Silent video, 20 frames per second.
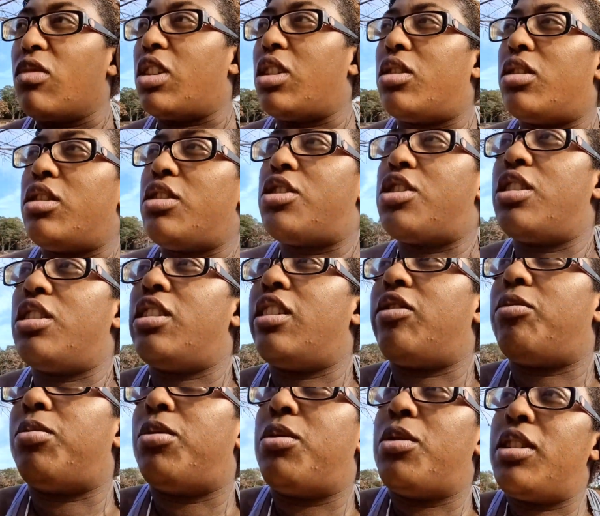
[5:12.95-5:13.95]
all the shit
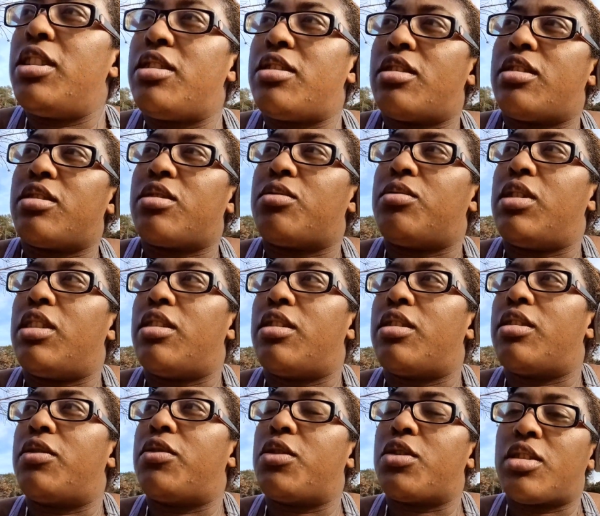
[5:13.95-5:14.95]
they've poisoned us with
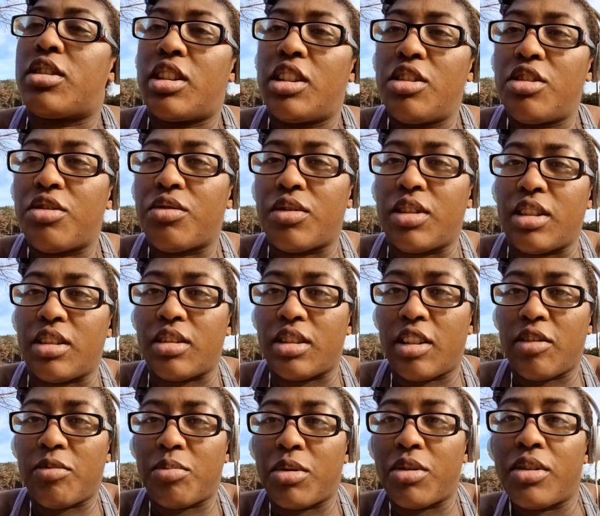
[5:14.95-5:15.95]
for centuries.
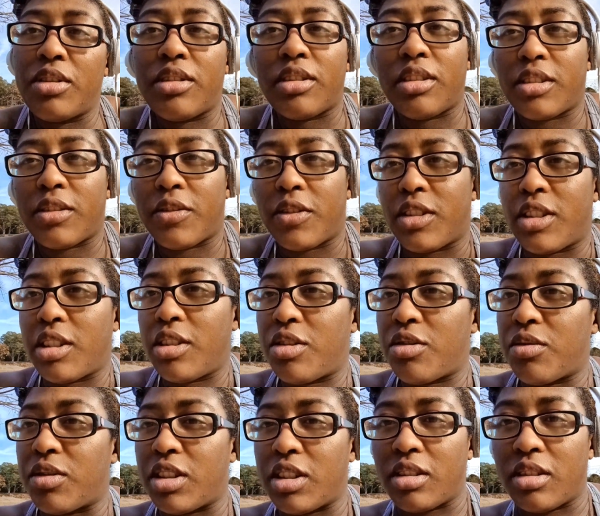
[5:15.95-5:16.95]
They've poisoned us for
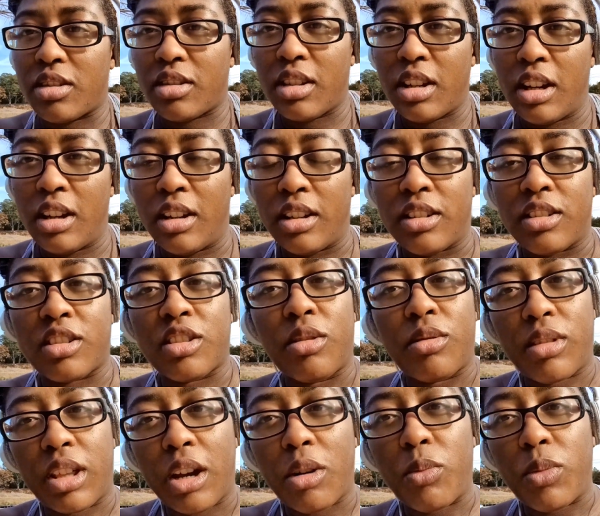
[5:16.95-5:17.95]
centuries so
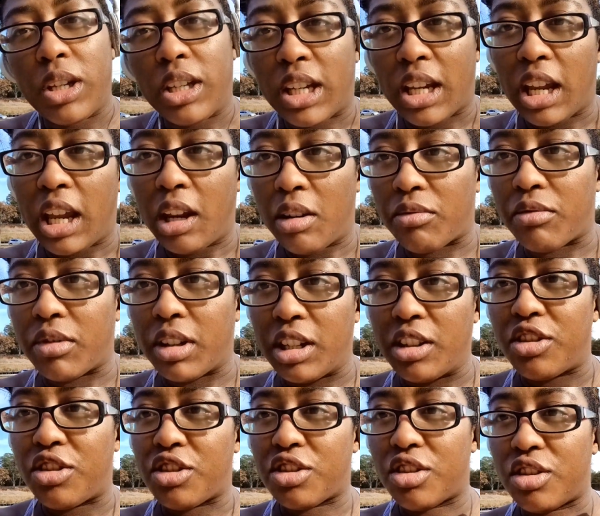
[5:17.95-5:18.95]
that we can't
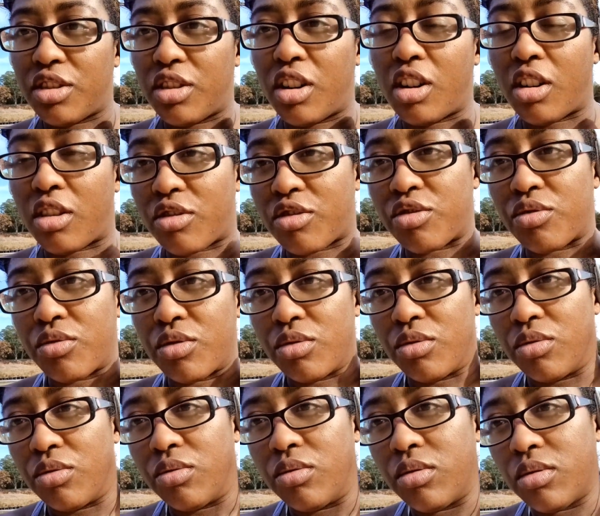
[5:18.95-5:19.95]
reach our
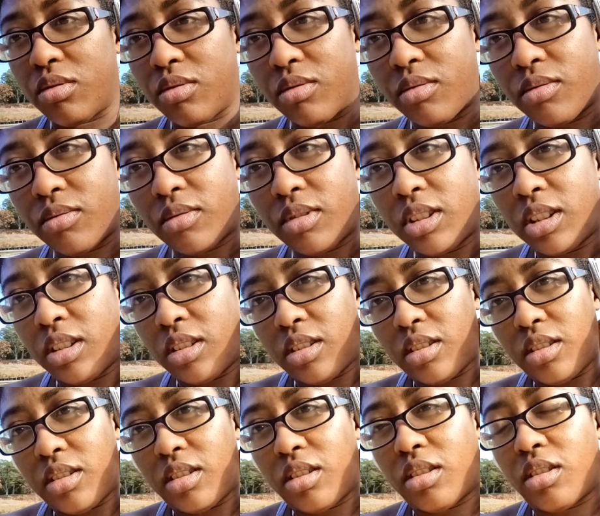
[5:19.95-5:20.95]
true
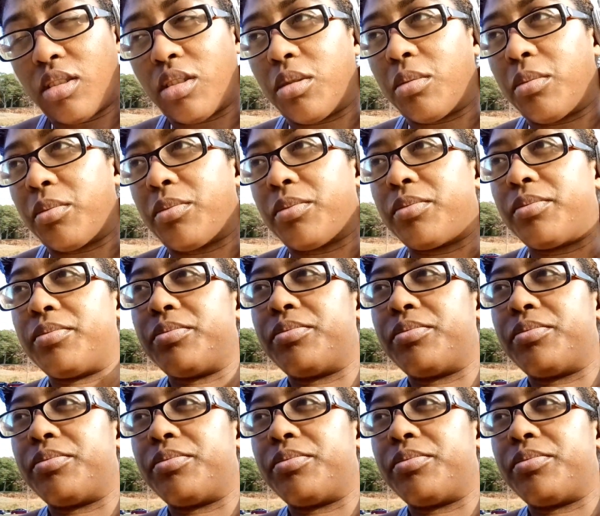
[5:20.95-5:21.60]
um